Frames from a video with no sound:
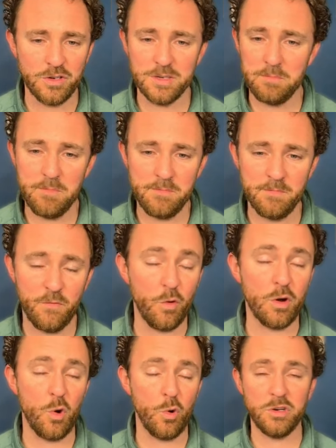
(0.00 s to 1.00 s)
and
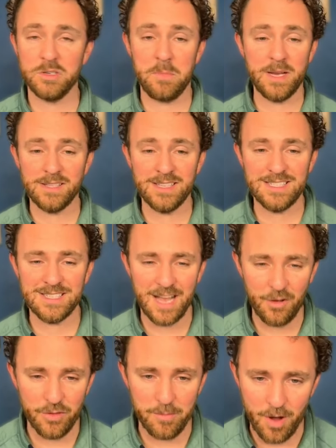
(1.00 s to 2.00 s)
basically just
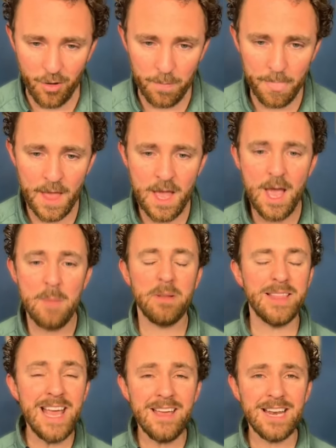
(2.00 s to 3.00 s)
held the ball.
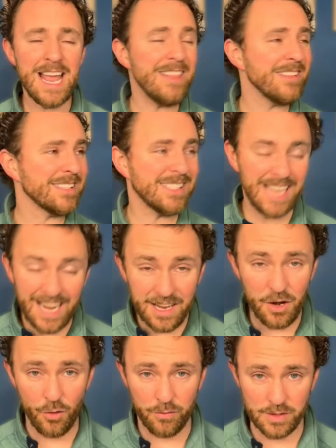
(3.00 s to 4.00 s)
But then in the
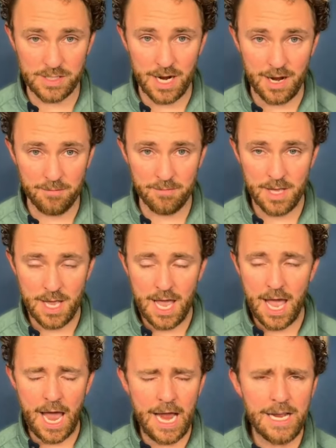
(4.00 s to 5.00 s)
second overtime,
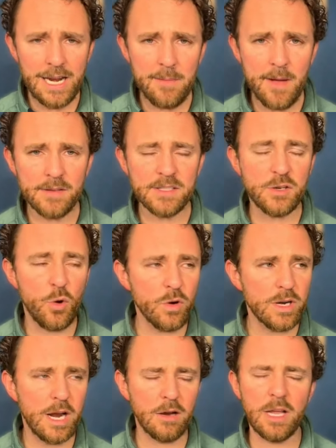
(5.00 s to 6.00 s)
A&M
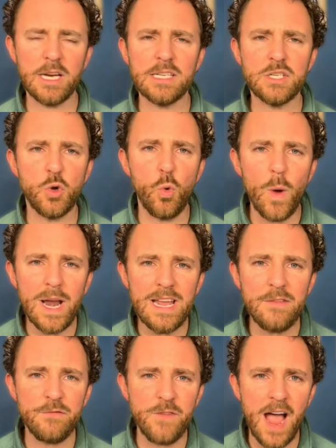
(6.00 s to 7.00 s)
outscored Carolina
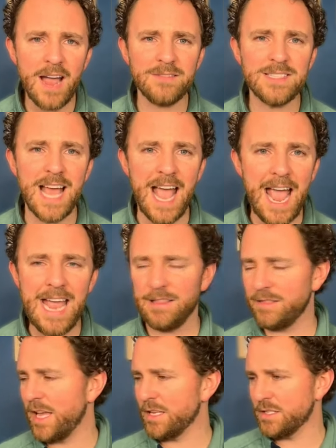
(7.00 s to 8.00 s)
25-8
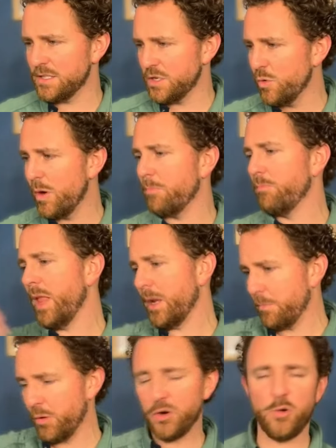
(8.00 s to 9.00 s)
thanks to a
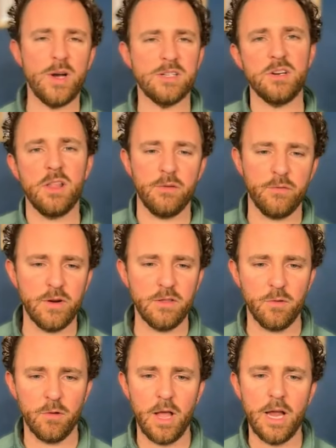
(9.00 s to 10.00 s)
progression to the free
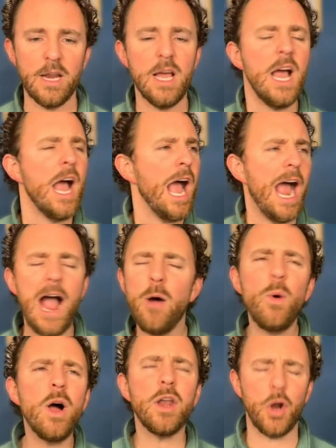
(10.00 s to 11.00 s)
throw line.
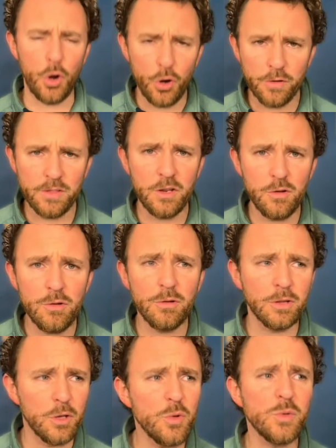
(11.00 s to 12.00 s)
How on earth do you
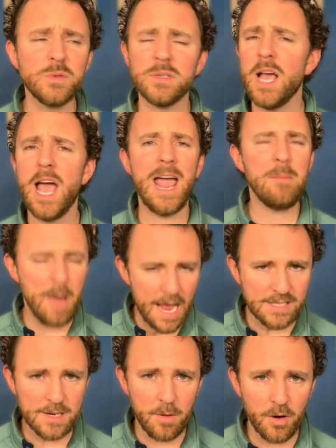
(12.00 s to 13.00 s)
lose a
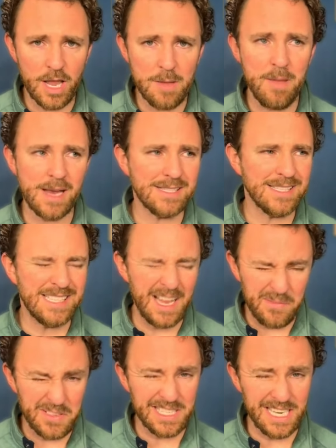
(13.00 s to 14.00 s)
basketball game by
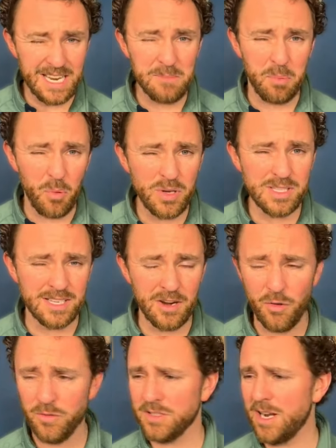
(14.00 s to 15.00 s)
17 points in
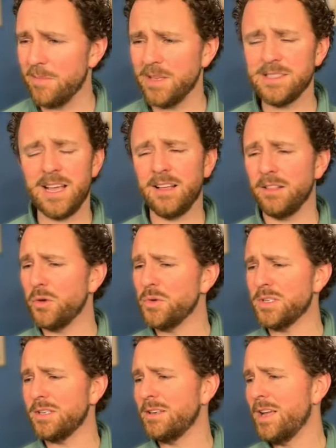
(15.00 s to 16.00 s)
overtime? That's like
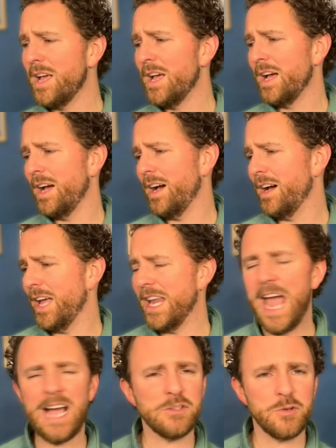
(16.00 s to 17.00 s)
losing an
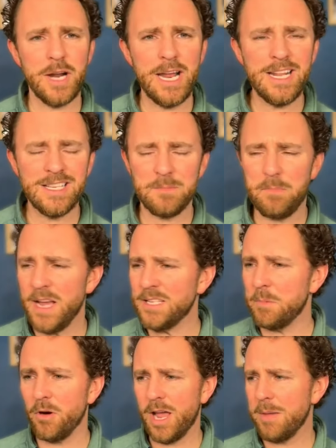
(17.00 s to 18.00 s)
extra innings
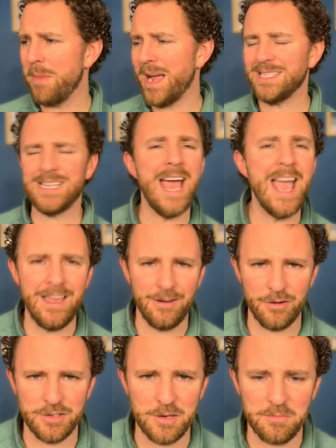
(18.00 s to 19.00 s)
baseball game by 10
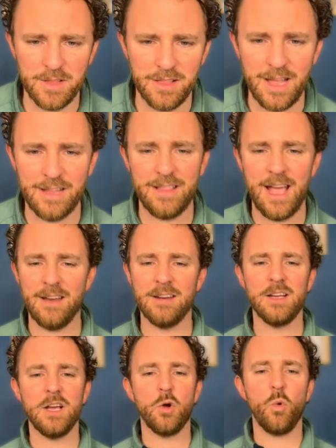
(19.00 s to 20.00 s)
or something like that.
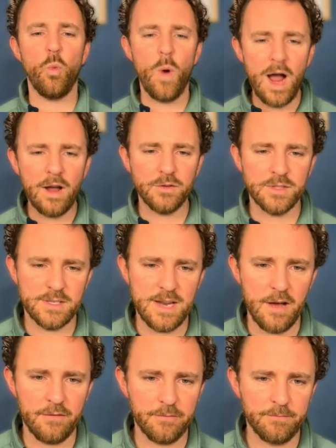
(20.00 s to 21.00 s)
Wild
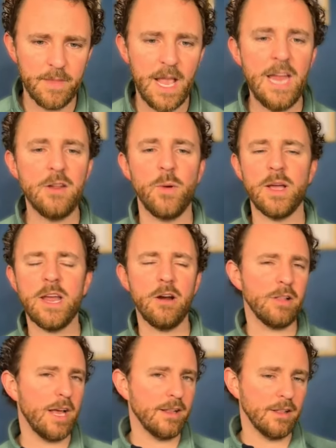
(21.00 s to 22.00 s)
stuff. Anyway,
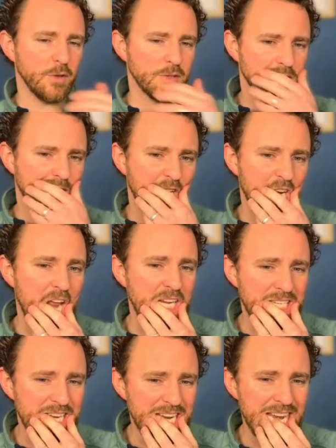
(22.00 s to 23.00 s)
Carolina loses there.
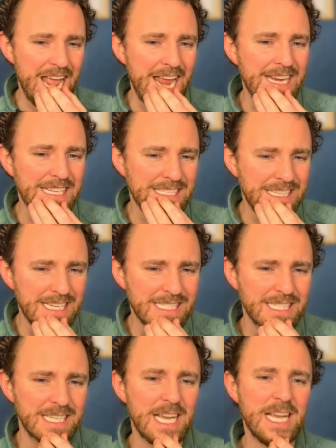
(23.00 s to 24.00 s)

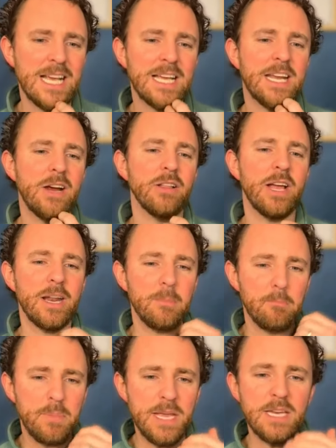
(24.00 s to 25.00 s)
1986, Carolina
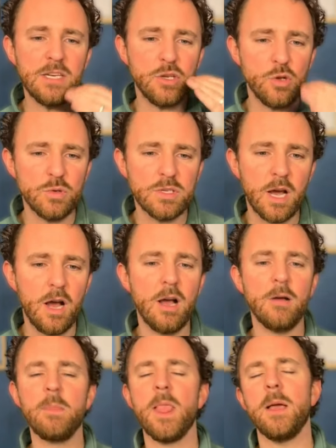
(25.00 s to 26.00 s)
beat
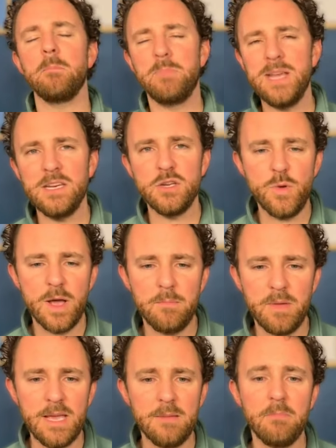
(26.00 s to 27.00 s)
Utah, beat
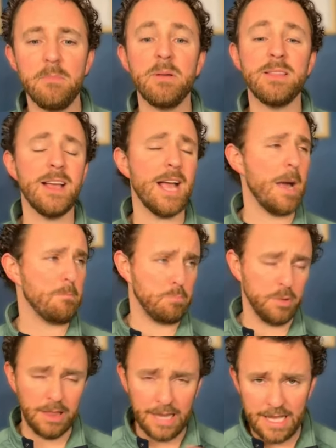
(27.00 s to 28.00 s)
UAB, but then got
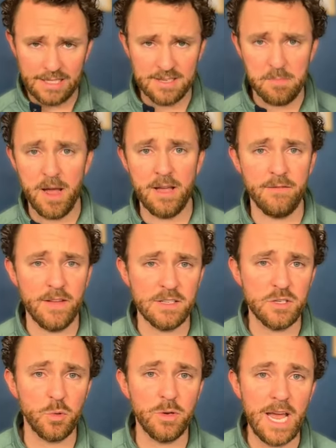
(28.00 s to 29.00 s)
blitzed by
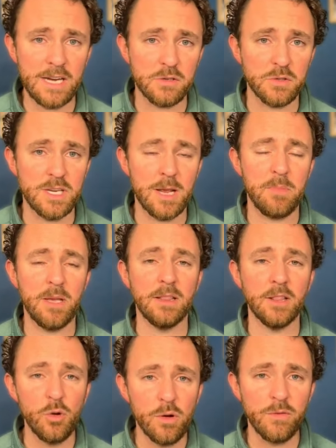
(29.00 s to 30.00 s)
eventual national champion
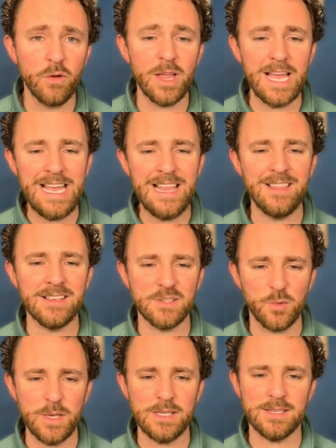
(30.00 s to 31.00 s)
Louisville in the
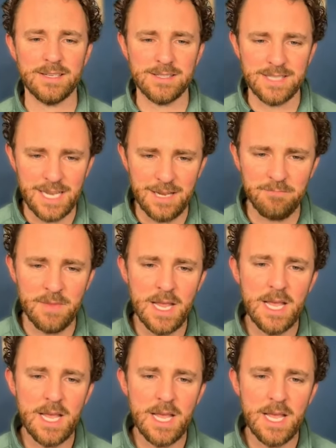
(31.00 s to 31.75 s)
Sweet 16.